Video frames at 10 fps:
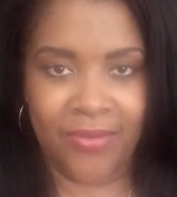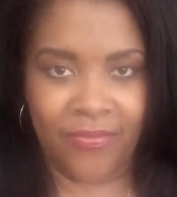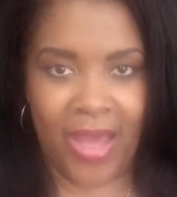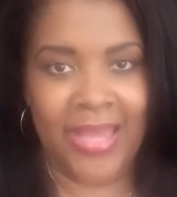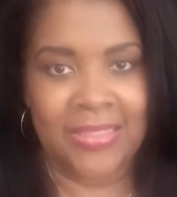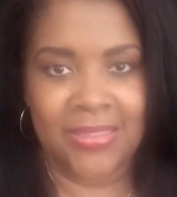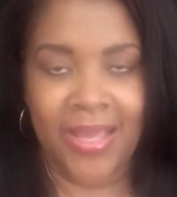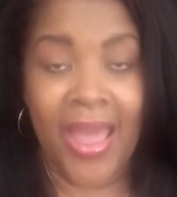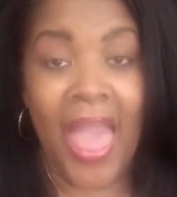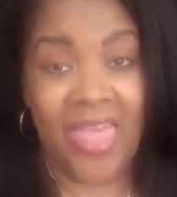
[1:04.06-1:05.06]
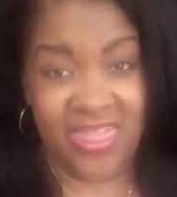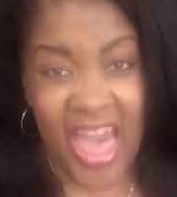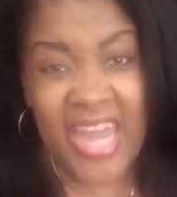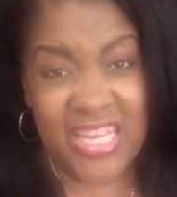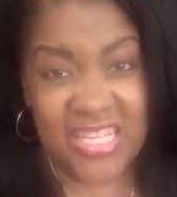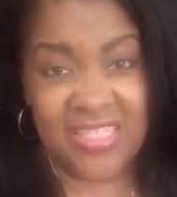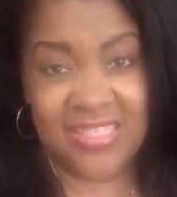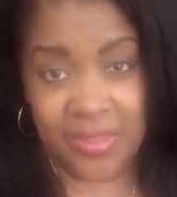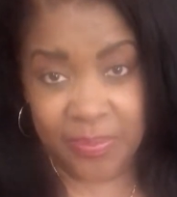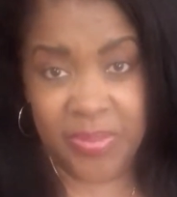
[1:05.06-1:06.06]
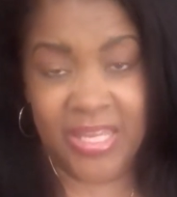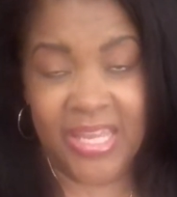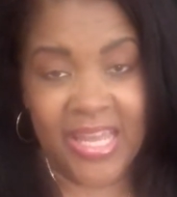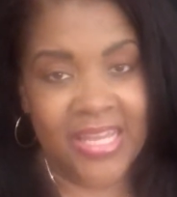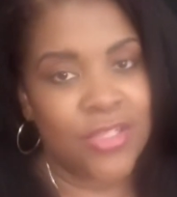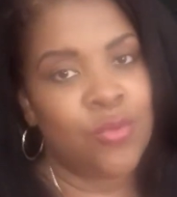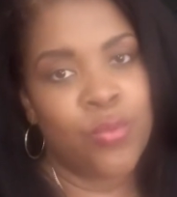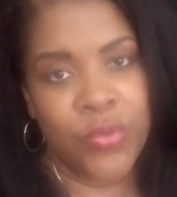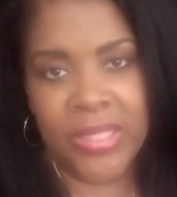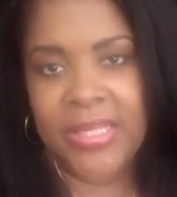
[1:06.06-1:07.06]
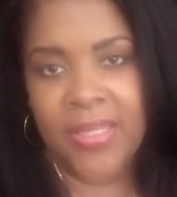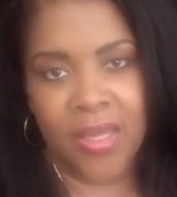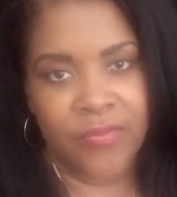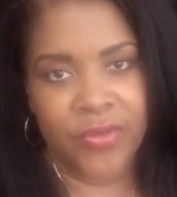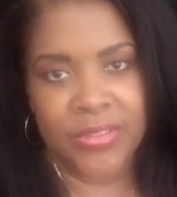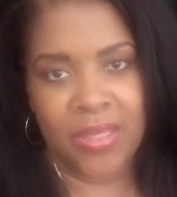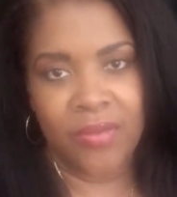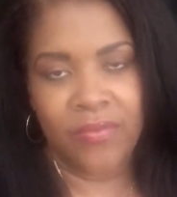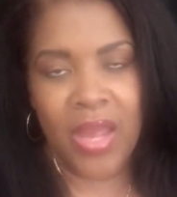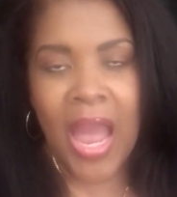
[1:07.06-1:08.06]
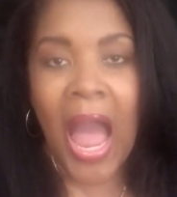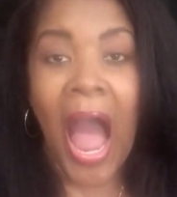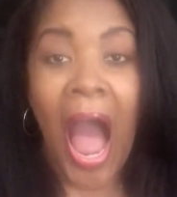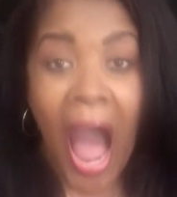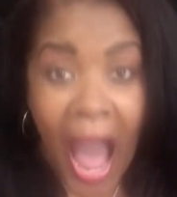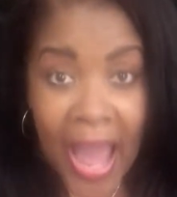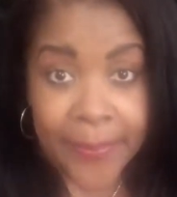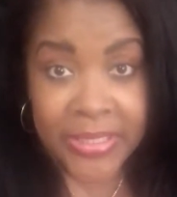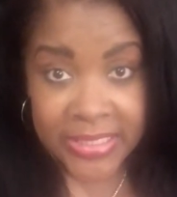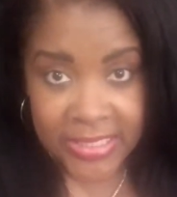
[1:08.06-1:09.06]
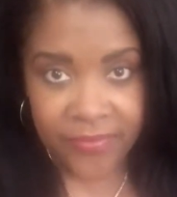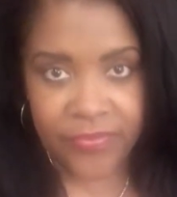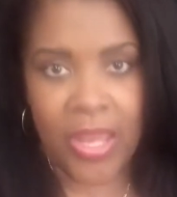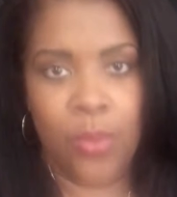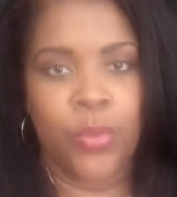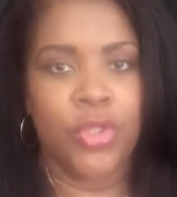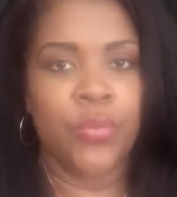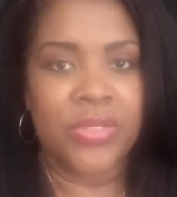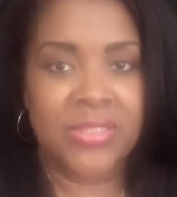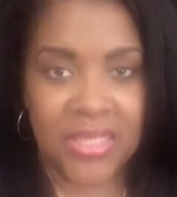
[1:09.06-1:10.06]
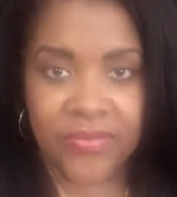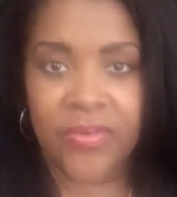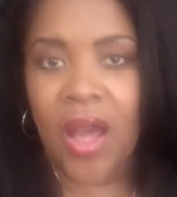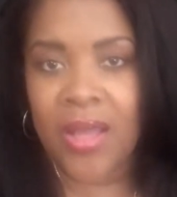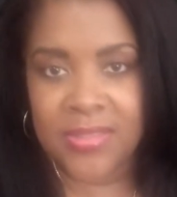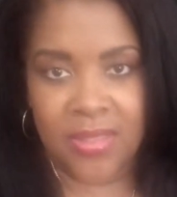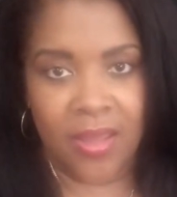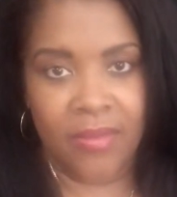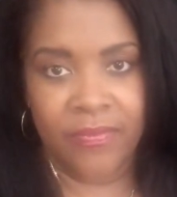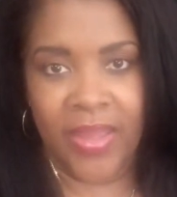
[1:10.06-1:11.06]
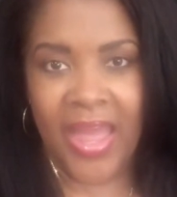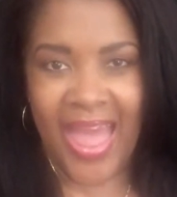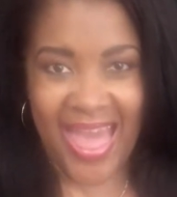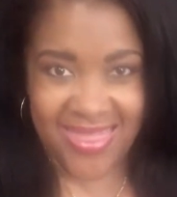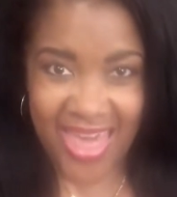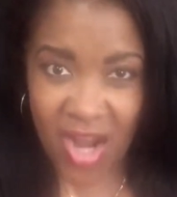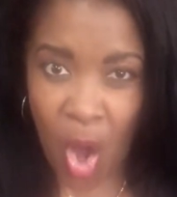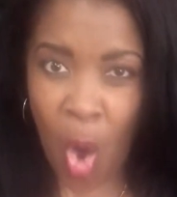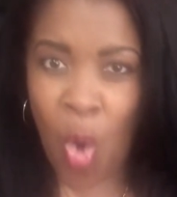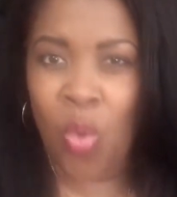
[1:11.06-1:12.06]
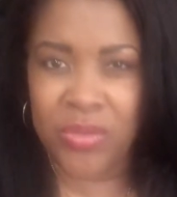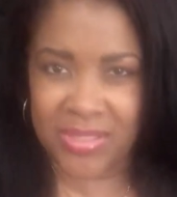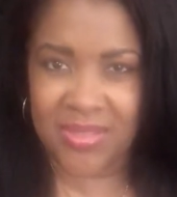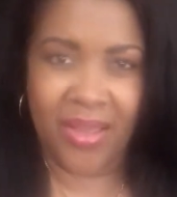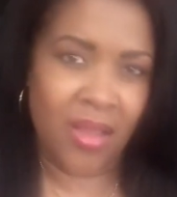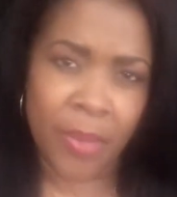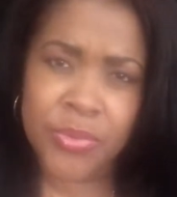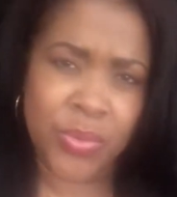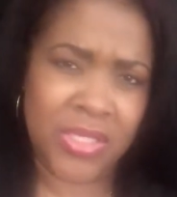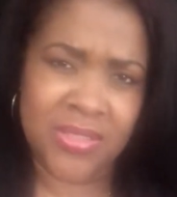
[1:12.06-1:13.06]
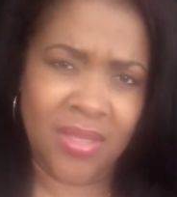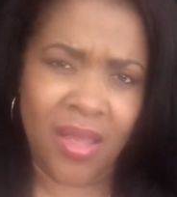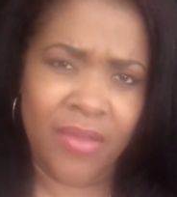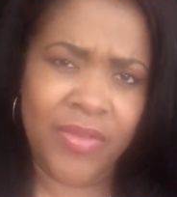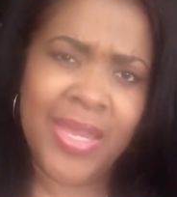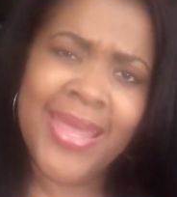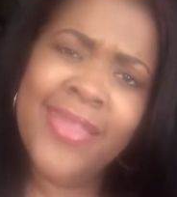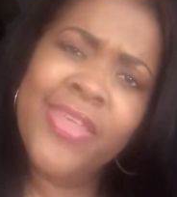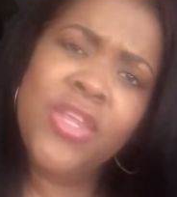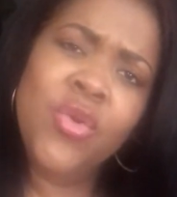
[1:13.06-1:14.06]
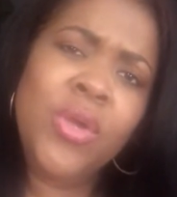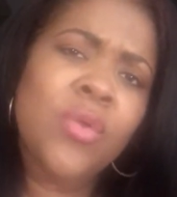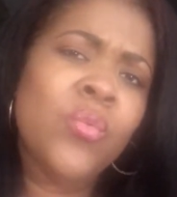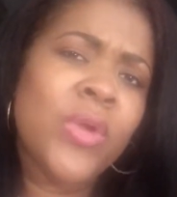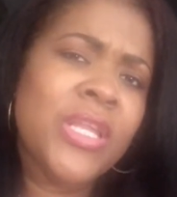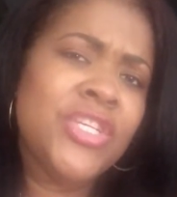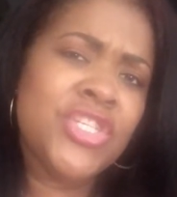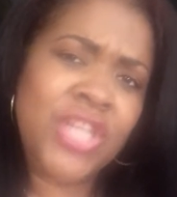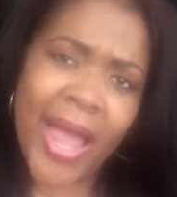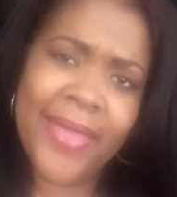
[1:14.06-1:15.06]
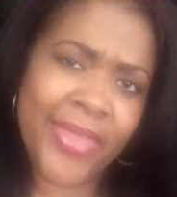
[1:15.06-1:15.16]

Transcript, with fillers: advice that is simply to really love yourself. I believe that when you receive God's love and that wholeness that comes with His love, then you can really shine